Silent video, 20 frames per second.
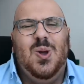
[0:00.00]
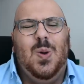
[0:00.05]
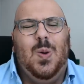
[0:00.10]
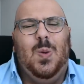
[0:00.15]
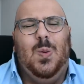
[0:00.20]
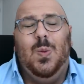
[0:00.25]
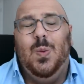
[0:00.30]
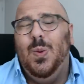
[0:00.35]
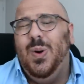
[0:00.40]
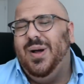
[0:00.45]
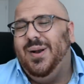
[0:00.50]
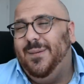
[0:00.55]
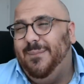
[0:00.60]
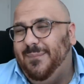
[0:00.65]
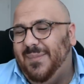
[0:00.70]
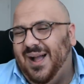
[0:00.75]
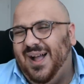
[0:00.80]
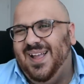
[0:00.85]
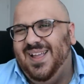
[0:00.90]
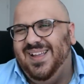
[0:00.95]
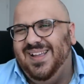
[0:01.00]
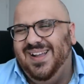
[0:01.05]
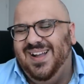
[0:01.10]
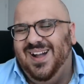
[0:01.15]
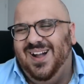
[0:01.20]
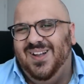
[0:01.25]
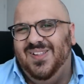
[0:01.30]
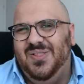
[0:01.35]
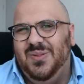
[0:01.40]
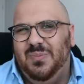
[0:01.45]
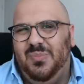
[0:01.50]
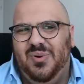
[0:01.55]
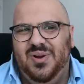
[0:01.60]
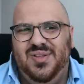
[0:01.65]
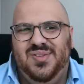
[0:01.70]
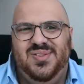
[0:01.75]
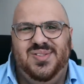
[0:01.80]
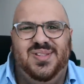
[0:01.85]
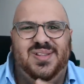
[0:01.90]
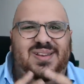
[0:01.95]
what I'm buying on the
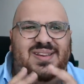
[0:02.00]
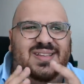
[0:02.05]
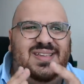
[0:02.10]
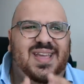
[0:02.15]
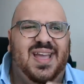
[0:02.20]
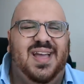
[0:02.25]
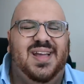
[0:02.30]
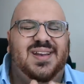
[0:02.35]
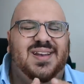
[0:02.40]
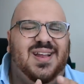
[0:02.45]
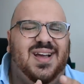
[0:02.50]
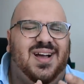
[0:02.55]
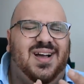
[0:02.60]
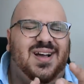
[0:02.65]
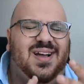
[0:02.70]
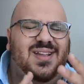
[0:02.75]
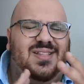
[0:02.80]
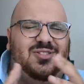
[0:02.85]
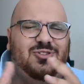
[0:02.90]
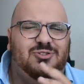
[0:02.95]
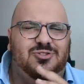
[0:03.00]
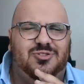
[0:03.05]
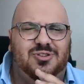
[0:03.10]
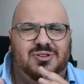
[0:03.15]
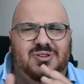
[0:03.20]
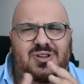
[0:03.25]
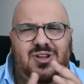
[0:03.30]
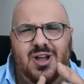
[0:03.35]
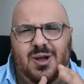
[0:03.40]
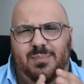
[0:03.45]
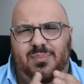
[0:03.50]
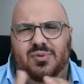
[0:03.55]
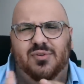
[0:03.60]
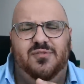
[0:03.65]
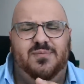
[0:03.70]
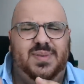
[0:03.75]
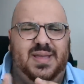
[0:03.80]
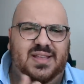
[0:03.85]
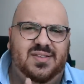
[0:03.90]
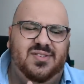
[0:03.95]
bracelet yet. Uh, there's a couple
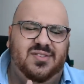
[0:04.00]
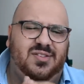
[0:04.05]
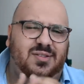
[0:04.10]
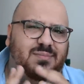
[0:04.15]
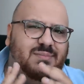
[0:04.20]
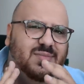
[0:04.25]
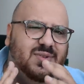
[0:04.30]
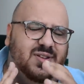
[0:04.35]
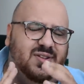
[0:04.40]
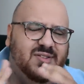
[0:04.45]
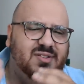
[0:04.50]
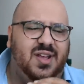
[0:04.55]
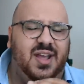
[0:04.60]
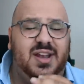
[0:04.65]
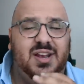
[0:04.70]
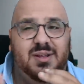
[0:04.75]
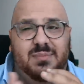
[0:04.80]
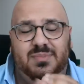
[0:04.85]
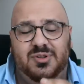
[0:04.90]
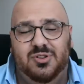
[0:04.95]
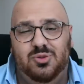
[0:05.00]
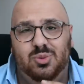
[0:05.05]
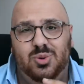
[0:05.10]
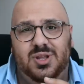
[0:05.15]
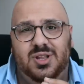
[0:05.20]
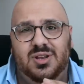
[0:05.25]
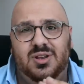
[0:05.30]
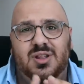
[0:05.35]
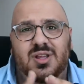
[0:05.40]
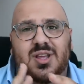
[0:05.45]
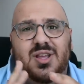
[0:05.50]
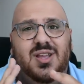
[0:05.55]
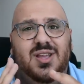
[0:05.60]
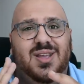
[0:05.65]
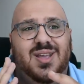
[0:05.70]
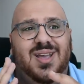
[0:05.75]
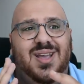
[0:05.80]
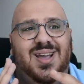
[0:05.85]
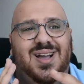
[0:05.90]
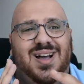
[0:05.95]
of pieces I'm deciding between,
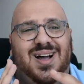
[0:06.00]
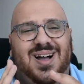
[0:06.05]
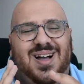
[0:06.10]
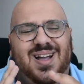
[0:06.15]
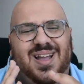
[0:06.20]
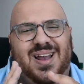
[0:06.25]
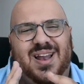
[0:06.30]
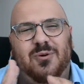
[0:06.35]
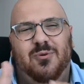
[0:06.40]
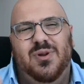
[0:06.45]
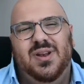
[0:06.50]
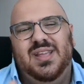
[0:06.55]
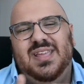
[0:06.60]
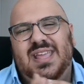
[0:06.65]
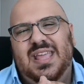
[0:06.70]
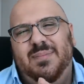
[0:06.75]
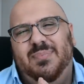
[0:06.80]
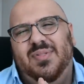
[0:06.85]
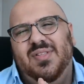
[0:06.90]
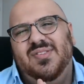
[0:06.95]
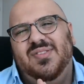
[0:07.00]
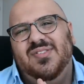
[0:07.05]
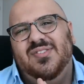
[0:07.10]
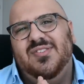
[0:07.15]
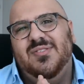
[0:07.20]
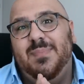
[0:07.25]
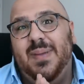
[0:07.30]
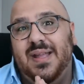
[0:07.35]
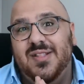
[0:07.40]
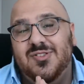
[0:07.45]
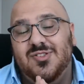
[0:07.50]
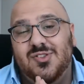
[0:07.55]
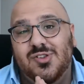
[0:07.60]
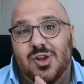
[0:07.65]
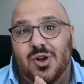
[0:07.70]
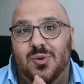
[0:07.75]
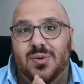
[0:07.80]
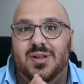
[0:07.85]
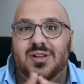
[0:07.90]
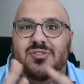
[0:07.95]
uh, and I want to keep the suspense
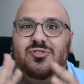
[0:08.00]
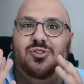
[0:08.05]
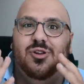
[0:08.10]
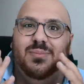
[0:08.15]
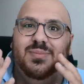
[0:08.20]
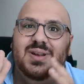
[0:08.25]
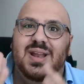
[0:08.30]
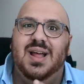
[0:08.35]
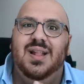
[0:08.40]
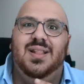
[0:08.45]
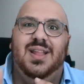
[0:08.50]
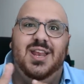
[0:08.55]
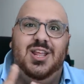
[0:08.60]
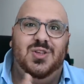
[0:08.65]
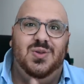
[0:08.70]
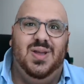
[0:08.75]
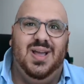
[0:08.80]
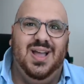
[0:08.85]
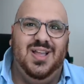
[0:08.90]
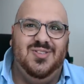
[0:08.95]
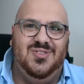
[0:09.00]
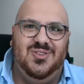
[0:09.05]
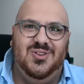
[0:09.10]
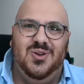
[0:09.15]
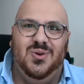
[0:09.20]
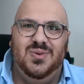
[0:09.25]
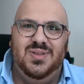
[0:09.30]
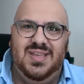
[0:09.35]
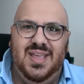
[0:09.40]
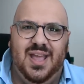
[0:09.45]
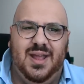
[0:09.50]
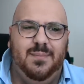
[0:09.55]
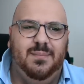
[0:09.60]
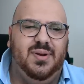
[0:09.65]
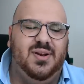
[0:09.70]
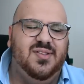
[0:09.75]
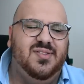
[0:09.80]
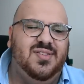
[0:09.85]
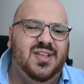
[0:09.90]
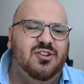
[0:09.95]
going. So I'm not letting you guys know yet,
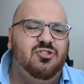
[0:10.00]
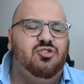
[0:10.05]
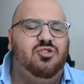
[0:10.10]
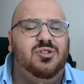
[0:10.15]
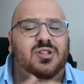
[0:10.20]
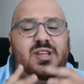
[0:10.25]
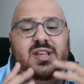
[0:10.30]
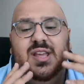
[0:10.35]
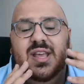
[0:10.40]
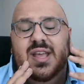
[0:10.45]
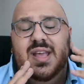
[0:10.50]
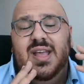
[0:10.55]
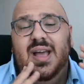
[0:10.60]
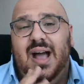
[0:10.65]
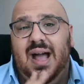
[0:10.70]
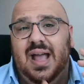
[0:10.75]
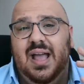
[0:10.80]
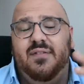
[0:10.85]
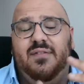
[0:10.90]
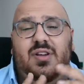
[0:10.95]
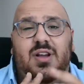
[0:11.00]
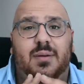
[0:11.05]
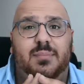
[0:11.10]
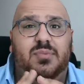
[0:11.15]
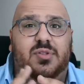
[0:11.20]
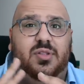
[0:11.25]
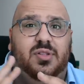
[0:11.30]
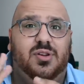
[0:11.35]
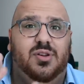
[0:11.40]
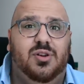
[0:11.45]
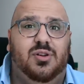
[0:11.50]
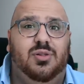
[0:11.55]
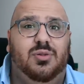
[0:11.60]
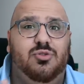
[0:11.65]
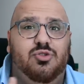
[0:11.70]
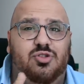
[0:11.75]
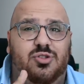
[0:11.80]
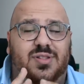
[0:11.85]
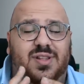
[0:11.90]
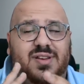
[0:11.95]
but essentially I have come to the
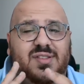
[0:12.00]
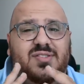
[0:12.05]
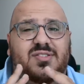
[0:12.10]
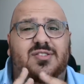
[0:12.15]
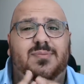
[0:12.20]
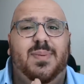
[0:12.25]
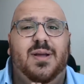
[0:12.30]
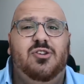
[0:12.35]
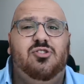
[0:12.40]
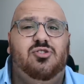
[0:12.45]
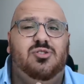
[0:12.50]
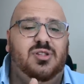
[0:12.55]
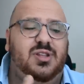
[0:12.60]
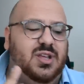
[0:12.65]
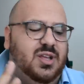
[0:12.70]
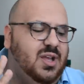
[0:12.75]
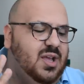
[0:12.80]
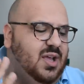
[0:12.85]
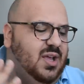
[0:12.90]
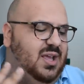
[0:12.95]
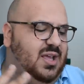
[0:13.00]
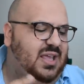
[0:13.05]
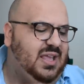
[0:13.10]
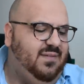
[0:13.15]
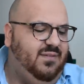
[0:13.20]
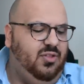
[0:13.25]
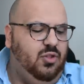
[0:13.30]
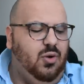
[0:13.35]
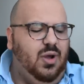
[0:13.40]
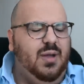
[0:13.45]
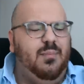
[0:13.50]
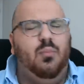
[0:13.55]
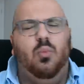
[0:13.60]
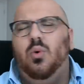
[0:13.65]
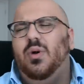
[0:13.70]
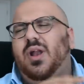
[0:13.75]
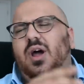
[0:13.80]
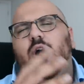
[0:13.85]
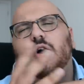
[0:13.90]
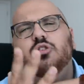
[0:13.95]
conclusion that, especially even though I'm
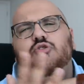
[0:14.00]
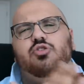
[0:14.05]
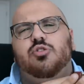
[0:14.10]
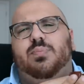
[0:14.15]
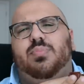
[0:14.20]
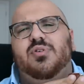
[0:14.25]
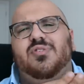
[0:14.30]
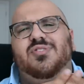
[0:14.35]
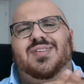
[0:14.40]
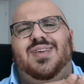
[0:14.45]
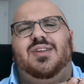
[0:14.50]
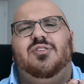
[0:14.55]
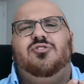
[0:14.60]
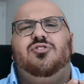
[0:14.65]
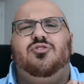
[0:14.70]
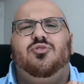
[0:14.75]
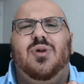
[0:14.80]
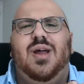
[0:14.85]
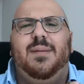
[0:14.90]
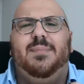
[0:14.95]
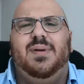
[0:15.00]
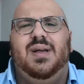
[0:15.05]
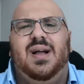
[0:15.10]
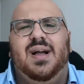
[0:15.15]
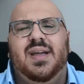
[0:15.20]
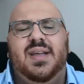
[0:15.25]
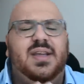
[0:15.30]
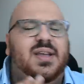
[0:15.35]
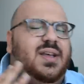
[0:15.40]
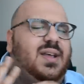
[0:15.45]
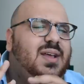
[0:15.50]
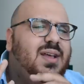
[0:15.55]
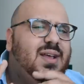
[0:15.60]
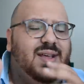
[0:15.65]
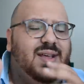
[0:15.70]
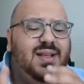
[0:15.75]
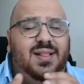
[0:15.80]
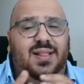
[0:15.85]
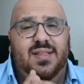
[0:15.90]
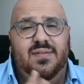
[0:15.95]
one hundred percent a strap guy,
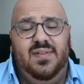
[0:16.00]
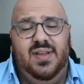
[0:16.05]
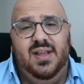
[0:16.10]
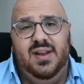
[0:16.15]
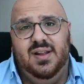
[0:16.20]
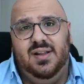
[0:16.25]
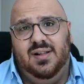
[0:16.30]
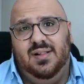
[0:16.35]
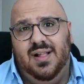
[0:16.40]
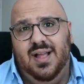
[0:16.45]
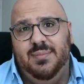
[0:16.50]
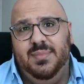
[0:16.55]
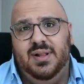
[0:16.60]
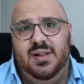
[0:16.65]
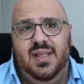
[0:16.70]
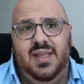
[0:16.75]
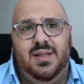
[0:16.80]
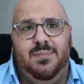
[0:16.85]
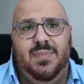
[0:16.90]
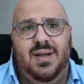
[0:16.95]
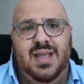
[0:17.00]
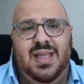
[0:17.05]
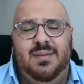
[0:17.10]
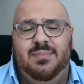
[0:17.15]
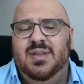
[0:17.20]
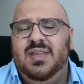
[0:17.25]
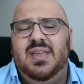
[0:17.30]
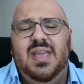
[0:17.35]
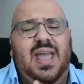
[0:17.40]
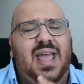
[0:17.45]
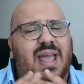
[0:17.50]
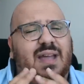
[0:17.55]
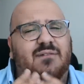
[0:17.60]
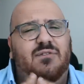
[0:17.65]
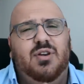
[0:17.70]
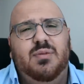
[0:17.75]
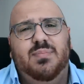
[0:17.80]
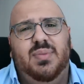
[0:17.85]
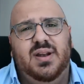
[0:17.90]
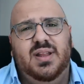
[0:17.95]
living in a climate like Miami,
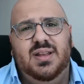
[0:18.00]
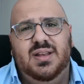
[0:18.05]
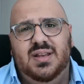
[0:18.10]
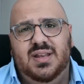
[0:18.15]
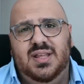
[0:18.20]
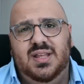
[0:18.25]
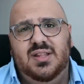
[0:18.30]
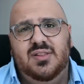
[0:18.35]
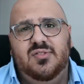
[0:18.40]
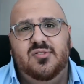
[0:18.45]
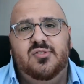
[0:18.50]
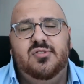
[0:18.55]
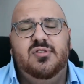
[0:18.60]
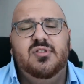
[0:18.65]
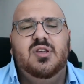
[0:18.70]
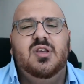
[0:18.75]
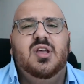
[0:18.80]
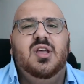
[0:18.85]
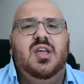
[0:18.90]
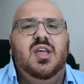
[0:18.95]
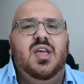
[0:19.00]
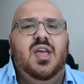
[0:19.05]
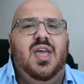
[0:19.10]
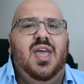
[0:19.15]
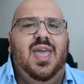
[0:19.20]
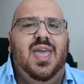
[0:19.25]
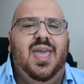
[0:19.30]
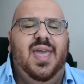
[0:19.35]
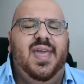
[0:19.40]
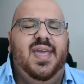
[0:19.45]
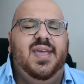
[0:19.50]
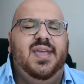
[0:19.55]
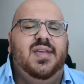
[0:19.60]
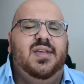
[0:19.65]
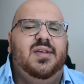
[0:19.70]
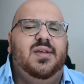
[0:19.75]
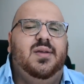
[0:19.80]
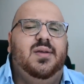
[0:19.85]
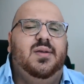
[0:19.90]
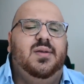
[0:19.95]
everybody needs
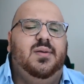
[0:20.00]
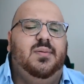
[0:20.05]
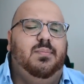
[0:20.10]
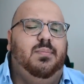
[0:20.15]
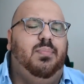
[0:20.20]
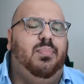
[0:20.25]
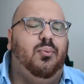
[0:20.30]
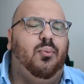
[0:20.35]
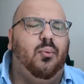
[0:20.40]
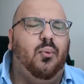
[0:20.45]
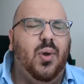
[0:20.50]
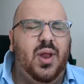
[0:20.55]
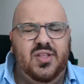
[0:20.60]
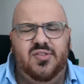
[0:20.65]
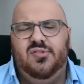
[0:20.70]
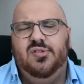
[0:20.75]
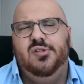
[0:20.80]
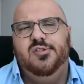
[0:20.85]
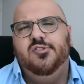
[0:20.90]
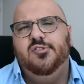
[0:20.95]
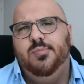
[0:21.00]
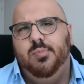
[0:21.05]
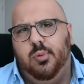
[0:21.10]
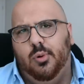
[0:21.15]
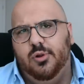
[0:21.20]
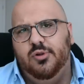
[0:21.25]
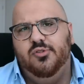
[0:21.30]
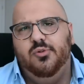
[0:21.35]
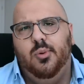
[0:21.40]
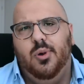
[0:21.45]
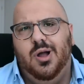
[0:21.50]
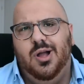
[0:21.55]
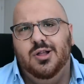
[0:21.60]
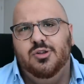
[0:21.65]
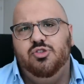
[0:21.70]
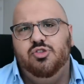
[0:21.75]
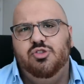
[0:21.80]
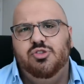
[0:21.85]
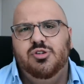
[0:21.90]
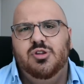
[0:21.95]
a bracelet sports
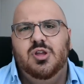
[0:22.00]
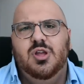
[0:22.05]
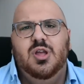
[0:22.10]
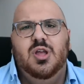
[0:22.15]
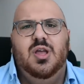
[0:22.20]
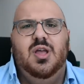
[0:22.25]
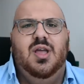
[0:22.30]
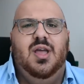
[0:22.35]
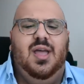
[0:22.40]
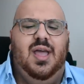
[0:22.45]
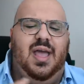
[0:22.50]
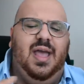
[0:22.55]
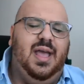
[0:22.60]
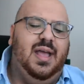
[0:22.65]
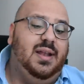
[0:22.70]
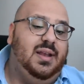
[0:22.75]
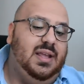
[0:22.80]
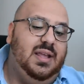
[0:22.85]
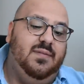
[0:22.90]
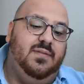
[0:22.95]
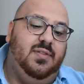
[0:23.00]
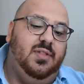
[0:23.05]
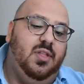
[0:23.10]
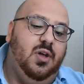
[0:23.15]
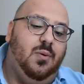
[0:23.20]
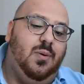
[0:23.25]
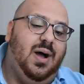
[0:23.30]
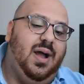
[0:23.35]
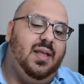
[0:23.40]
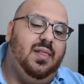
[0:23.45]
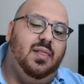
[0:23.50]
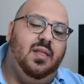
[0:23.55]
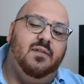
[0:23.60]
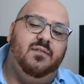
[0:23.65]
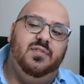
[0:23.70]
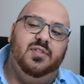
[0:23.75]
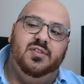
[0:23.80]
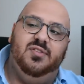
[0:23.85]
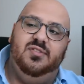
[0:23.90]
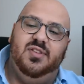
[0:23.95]
watch. And even though I
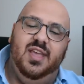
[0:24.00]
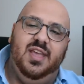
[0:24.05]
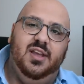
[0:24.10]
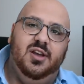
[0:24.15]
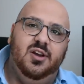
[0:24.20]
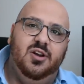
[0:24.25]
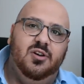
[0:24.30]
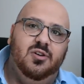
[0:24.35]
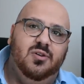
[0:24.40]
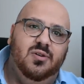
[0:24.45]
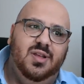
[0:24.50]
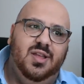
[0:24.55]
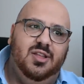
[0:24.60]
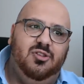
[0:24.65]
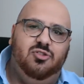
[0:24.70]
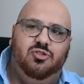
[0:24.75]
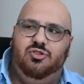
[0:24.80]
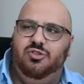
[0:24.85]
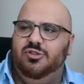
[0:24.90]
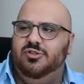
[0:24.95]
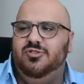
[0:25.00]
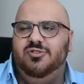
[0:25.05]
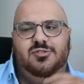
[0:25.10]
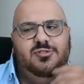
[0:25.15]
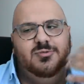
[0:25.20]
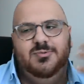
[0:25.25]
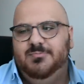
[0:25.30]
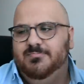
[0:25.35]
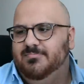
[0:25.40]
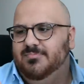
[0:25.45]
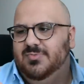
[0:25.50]
love the Seiko, it's just...